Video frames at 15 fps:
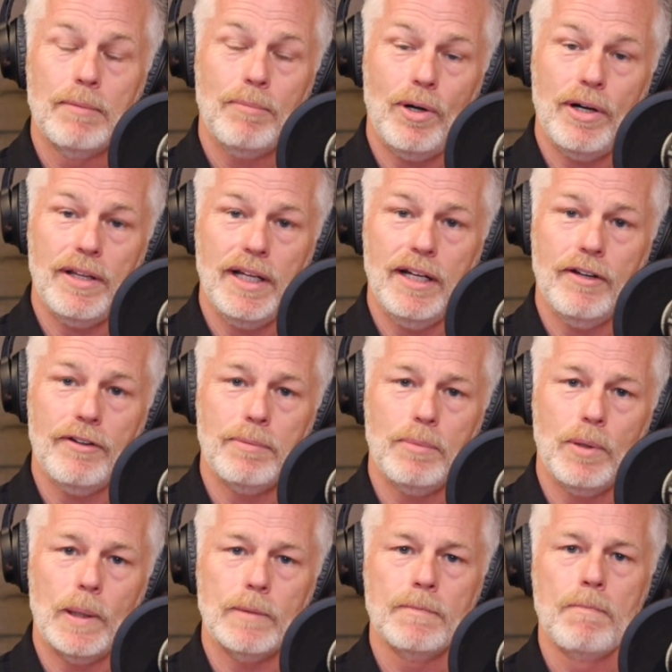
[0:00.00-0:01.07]
Part of the healthy
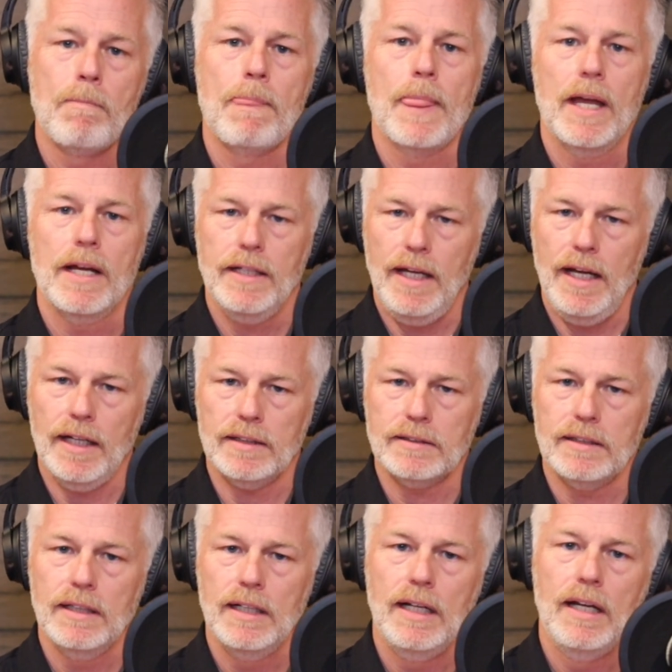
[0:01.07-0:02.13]
part.
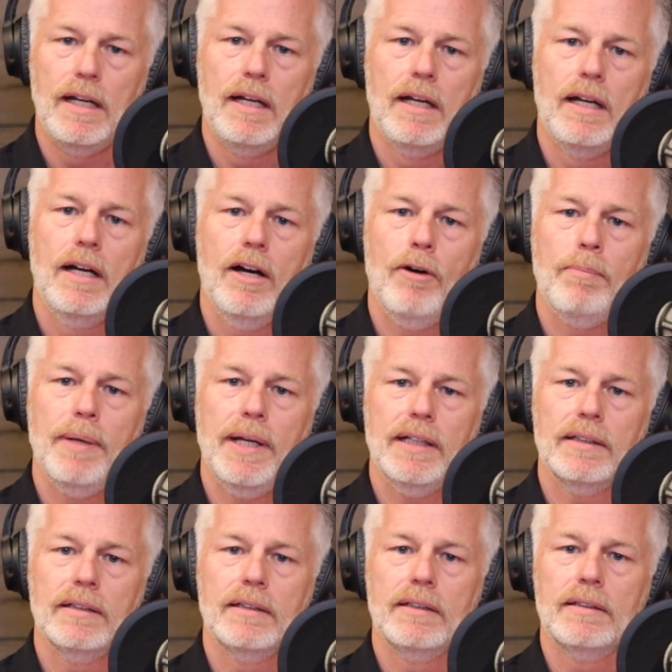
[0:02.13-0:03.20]
Next, on being